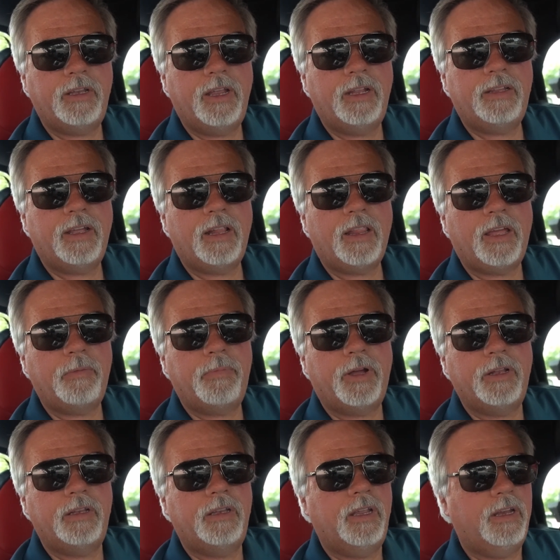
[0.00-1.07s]
hit that like
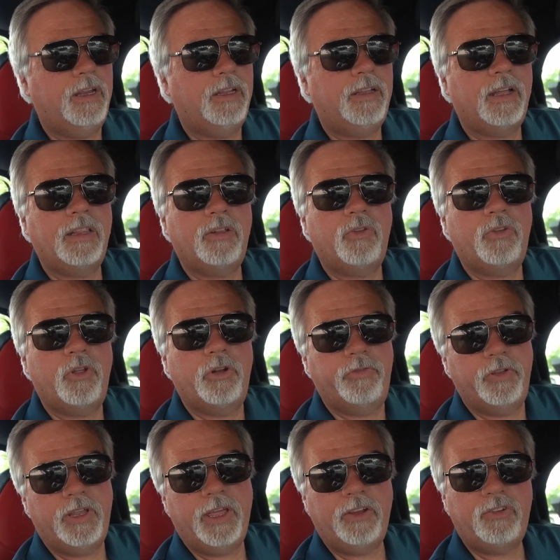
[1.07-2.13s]
button, and hit that little
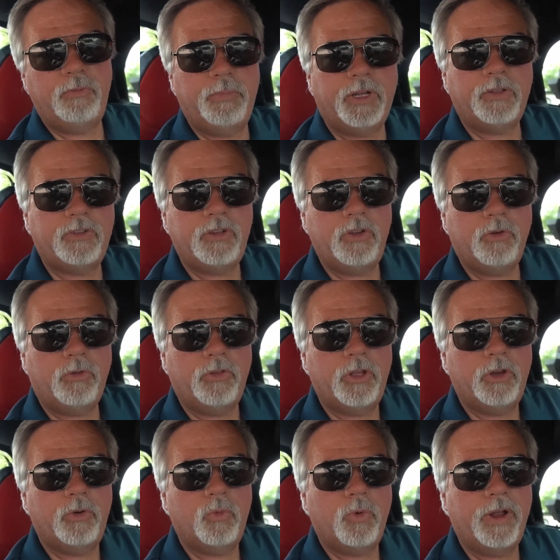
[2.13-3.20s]
notification bell so you will
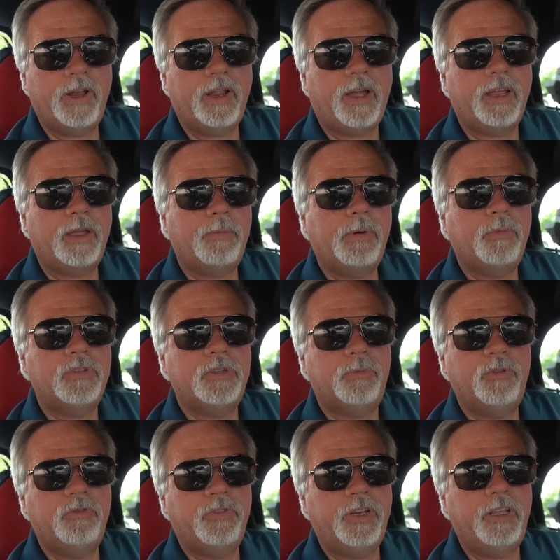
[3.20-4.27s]
know when I come up with some
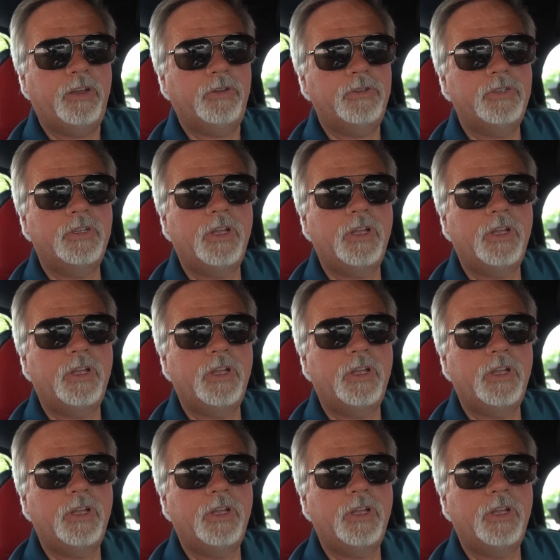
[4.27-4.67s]
new videos.